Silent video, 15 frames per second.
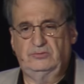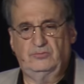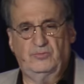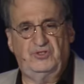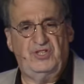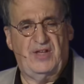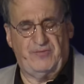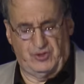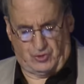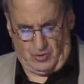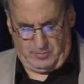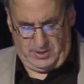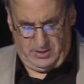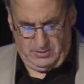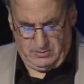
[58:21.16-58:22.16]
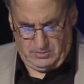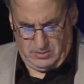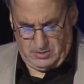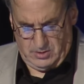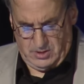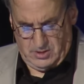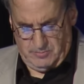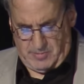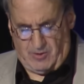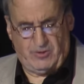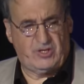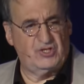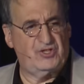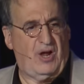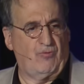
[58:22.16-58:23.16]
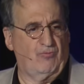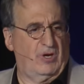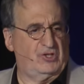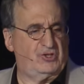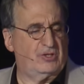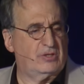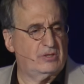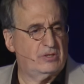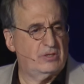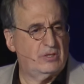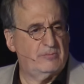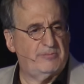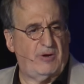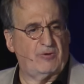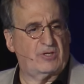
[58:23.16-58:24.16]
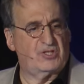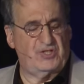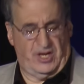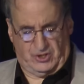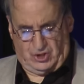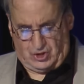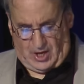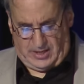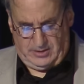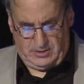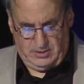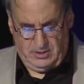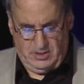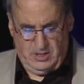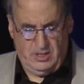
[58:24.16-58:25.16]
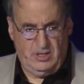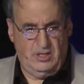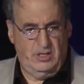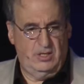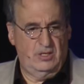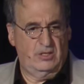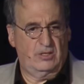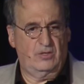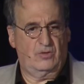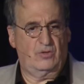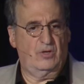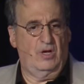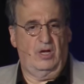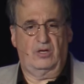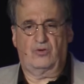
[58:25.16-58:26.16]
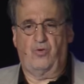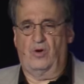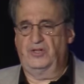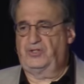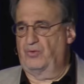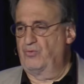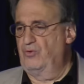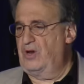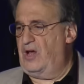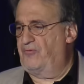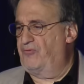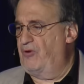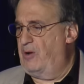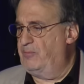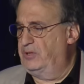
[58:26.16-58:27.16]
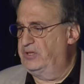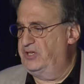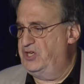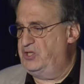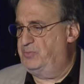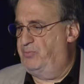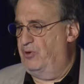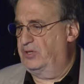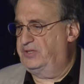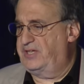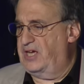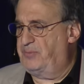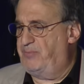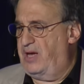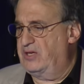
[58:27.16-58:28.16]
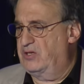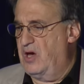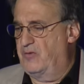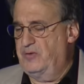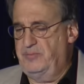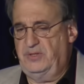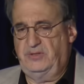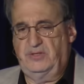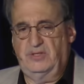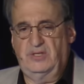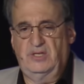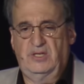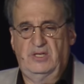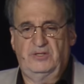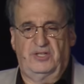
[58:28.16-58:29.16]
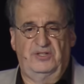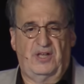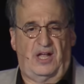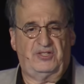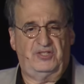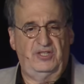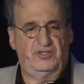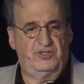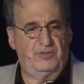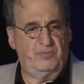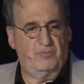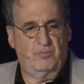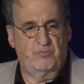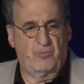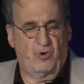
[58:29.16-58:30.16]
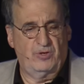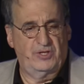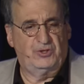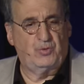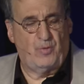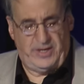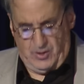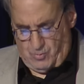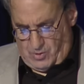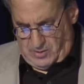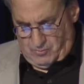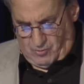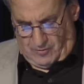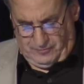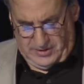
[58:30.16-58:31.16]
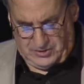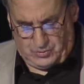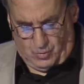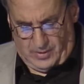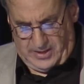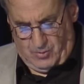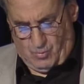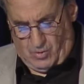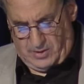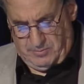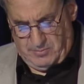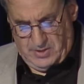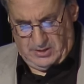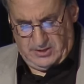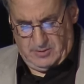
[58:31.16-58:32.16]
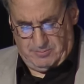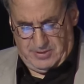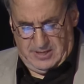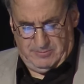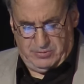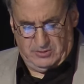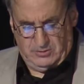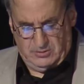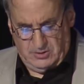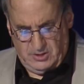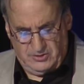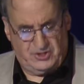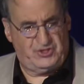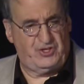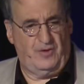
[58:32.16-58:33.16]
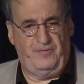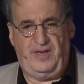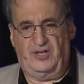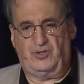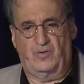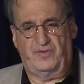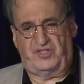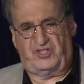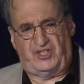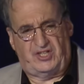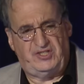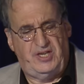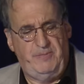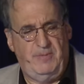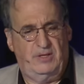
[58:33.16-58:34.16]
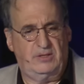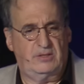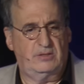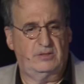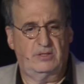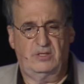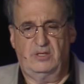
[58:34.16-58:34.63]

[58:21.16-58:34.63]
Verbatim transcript: It was never Germany. America is not Russia. America is not China. According to Rudolf Rummel in his book, Death by Government, the Nazis murdered roughly 21 million people. The Soviets, over 60 million.